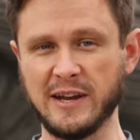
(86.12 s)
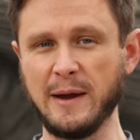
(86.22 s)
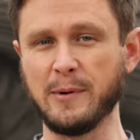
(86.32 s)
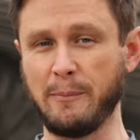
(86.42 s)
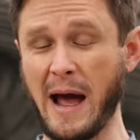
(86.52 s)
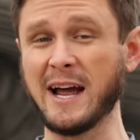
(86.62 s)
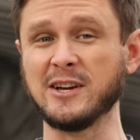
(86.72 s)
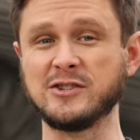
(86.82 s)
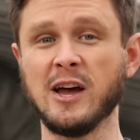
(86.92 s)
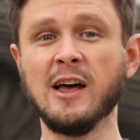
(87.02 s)
to keep your
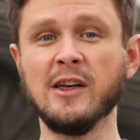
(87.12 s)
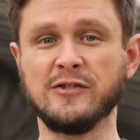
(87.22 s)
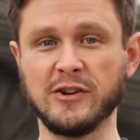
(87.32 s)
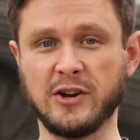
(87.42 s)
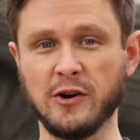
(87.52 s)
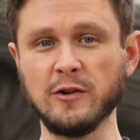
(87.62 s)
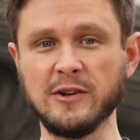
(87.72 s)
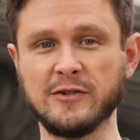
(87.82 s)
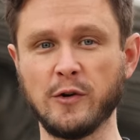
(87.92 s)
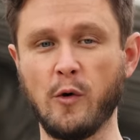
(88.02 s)
package
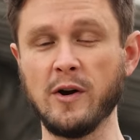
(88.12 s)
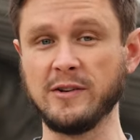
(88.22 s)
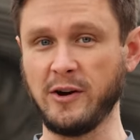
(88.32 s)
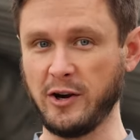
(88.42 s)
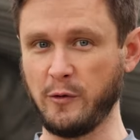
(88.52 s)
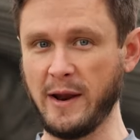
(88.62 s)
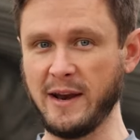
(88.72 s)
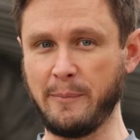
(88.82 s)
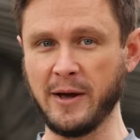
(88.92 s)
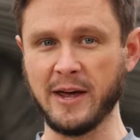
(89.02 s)
securely stored until you're ready
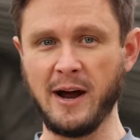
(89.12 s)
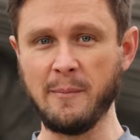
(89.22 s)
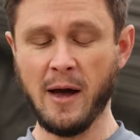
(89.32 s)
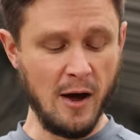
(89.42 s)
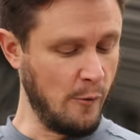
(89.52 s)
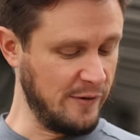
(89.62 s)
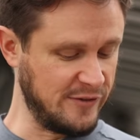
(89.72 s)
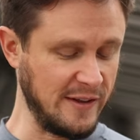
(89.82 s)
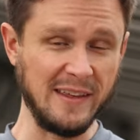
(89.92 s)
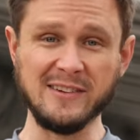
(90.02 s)
to pick it up. We've
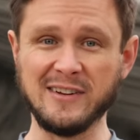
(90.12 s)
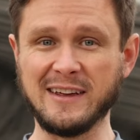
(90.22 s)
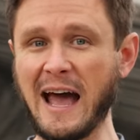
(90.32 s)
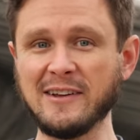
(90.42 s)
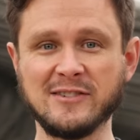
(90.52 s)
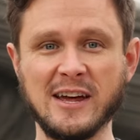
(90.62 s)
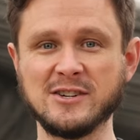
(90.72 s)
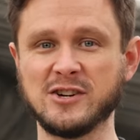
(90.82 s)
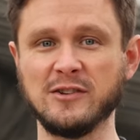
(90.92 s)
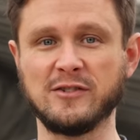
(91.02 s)
seen these in gas
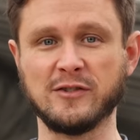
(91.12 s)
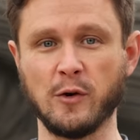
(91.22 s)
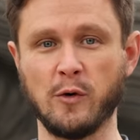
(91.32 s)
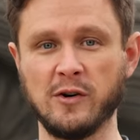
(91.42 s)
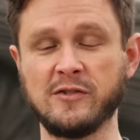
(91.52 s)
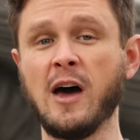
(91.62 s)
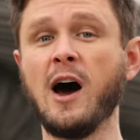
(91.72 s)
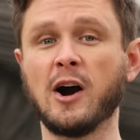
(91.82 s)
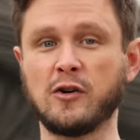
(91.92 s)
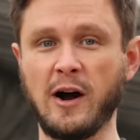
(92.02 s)
stations, stores
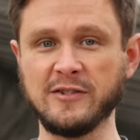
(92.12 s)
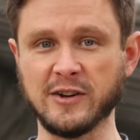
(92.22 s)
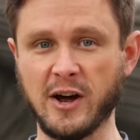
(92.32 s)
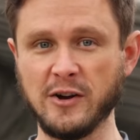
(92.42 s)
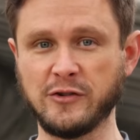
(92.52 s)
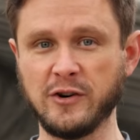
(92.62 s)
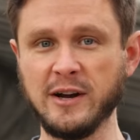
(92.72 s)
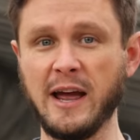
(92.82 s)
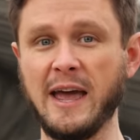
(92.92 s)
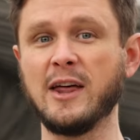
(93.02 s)
across the
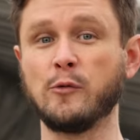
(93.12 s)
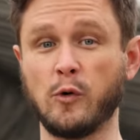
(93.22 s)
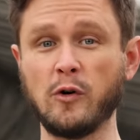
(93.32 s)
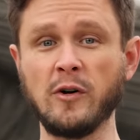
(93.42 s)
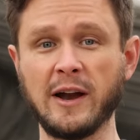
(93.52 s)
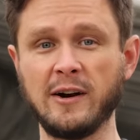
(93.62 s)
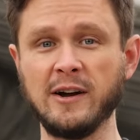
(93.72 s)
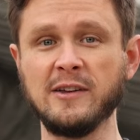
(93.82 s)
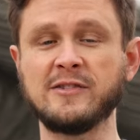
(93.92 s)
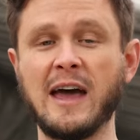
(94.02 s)
country, in rural
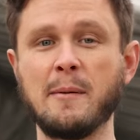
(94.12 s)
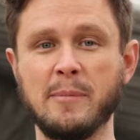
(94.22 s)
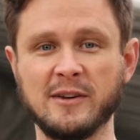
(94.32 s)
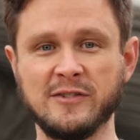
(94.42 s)
areas and big